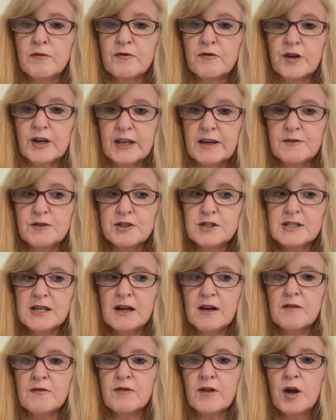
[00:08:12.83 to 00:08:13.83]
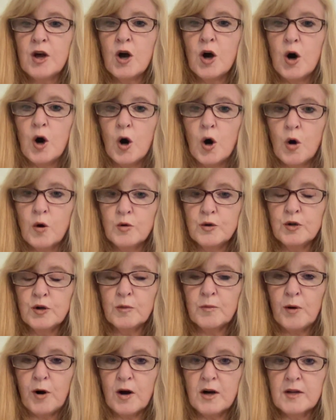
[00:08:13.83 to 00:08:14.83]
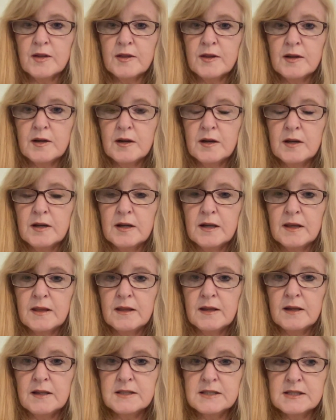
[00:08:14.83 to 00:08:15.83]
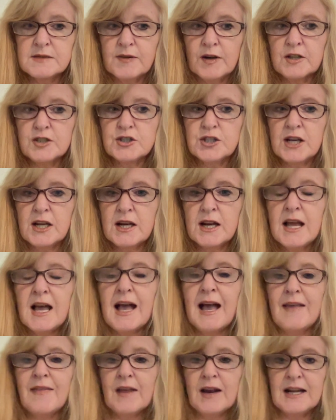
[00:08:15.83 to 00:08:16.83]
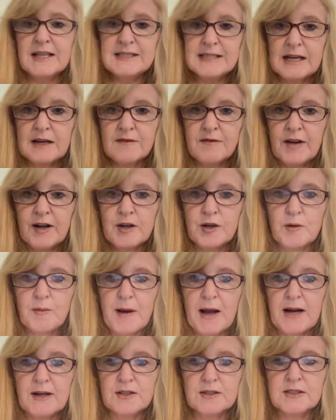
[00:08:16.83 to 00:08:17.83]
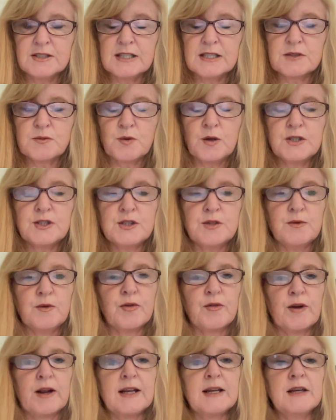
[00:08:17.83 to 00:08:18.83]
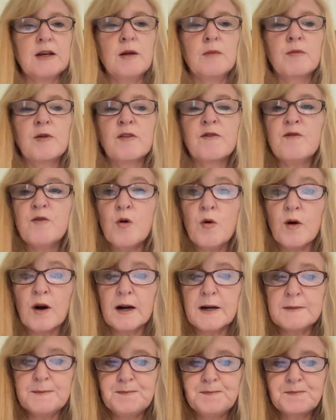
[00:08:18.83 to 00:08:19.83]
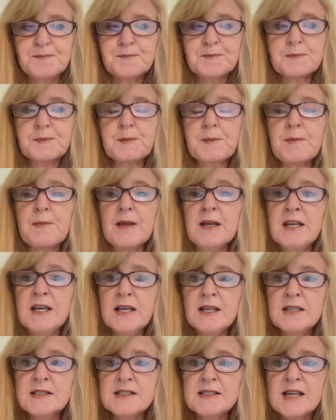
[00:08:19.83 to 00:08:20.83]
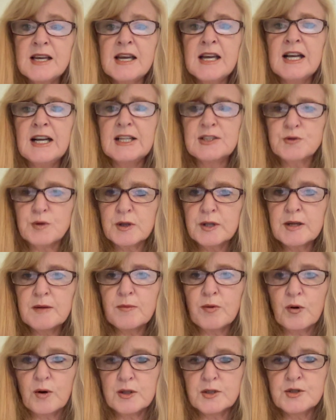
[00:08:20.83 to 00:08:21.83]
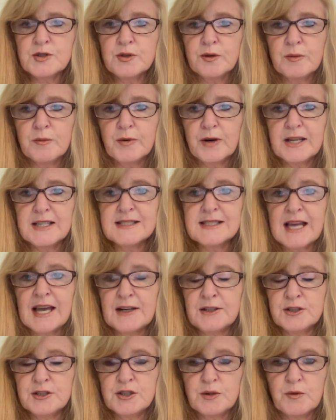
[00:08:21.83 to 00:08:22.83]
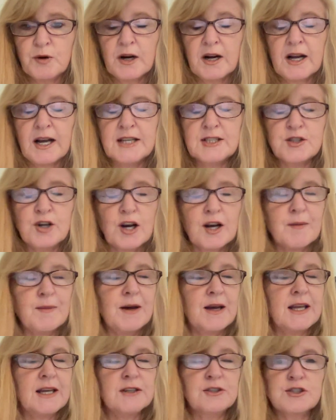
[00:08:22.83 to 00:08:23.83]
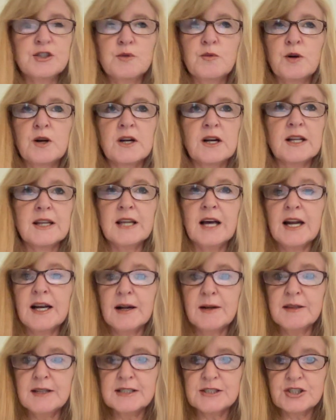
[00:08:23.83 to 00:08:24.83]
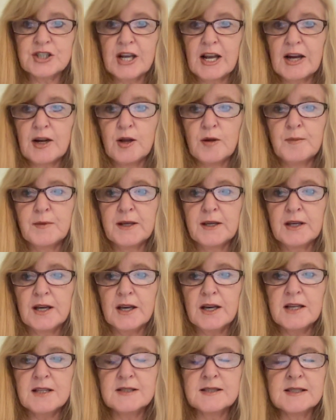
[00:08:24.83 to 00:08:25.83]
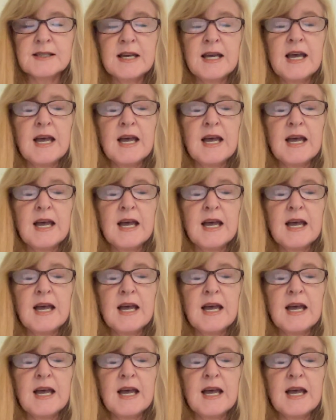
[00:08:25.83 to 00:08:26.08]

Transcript: forgive yourself, own your part in the dysfunction, and then identify your patterns. That's 1, 2, and 3. Number 4 is it's really important to embrace energy work. I talk about energy work a lot on this channel because,